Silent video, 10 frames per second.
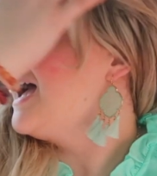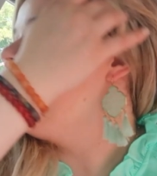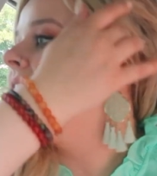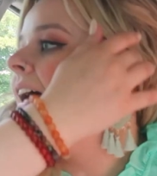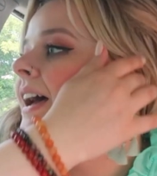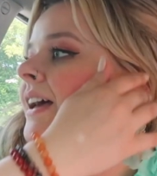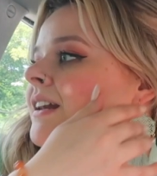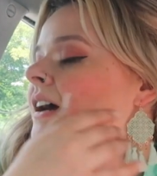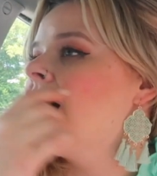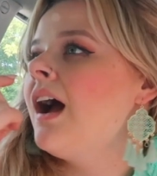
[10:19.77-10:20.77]
and
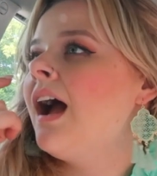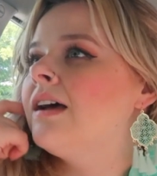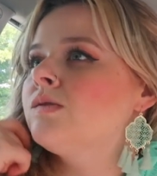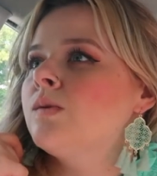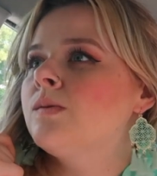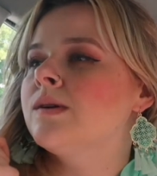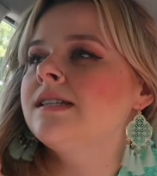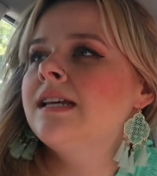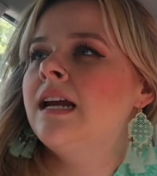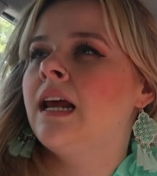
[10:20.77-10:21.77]
then as we were
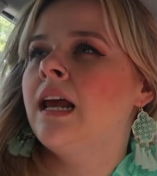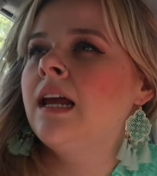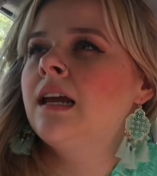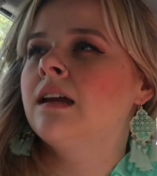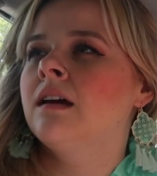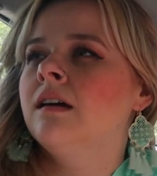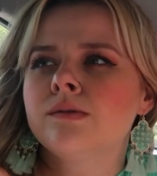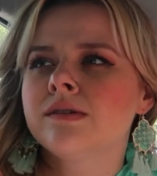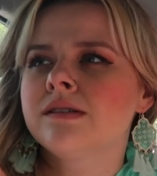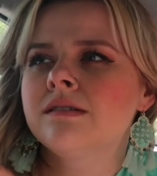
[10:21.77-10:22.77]
sitting, we
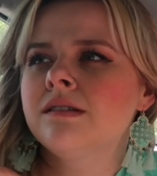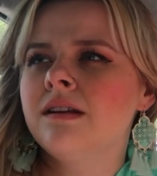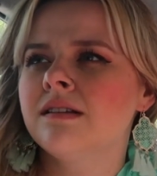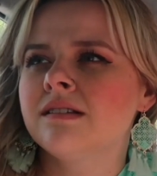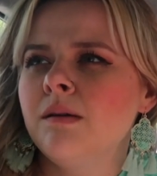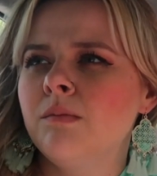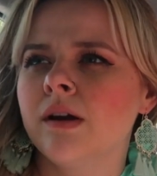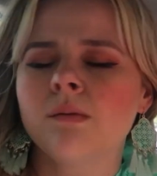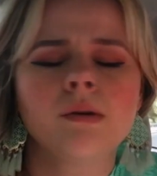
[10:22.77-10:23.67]
were sitting somewhere.